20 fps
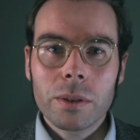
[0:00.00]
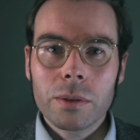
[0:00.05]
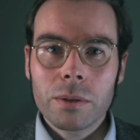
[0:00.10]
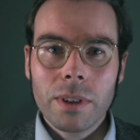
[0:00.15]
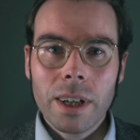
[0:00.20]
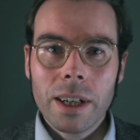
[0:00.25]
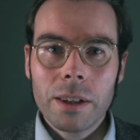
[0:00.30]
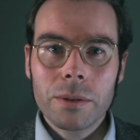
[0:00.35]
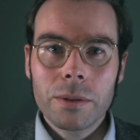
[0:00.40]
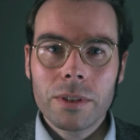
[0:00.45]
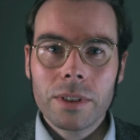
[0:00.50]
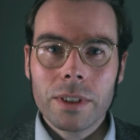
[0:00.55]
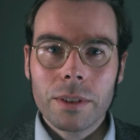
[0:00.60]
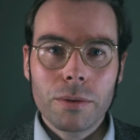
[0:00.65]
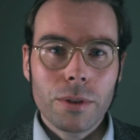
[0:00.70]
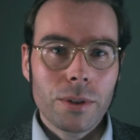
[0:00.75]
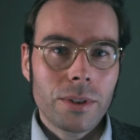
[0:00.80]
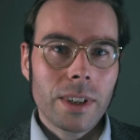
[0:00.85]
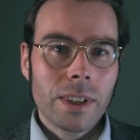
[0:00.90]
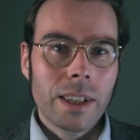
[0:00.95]
grounds. If
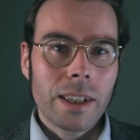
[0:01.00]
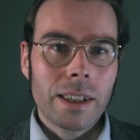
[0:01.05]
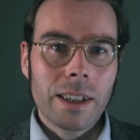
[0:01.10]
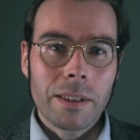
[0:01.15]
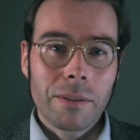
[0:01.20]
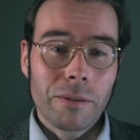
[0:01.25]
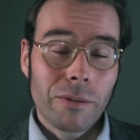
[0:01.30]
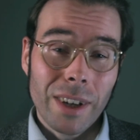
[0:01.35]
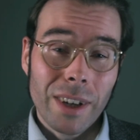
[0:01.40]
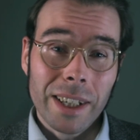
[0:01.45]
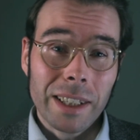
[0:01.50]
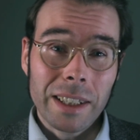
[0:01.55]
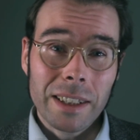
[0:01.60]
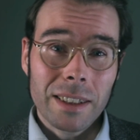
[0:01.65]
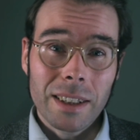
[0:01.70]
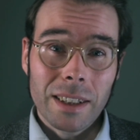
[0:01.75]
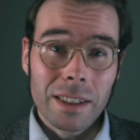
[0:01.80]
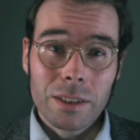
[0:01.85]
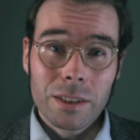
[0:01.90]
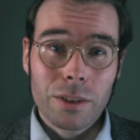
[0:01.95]
you see that I in fact
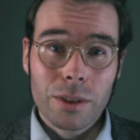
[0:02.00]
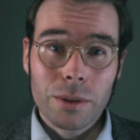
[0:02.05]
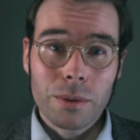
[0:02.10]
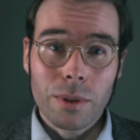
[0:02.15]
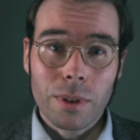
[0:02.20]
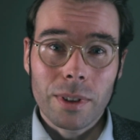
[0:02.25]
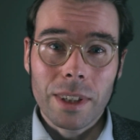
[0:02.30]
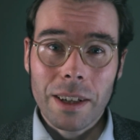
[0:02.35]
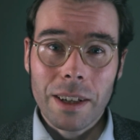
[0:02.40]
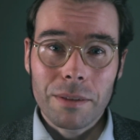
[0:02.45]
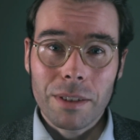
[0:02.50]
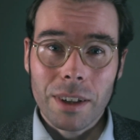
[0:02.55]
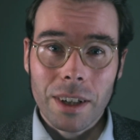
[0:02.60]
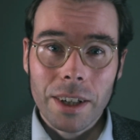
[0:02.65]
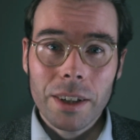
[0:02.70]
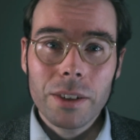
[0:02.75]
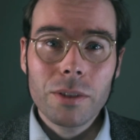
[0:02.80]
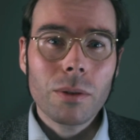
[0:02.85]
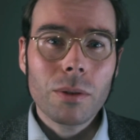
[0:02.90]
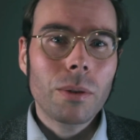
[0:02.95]
do not have
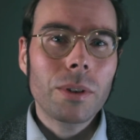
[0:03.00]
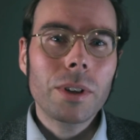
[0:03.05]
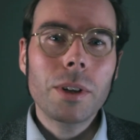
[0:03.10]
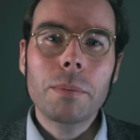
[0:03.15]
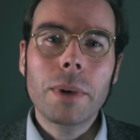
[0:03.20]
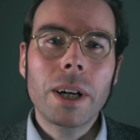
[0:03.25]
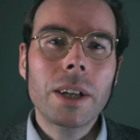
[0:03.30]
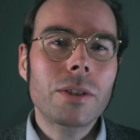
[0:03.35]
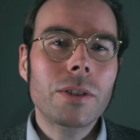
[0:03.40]
eyes, or you might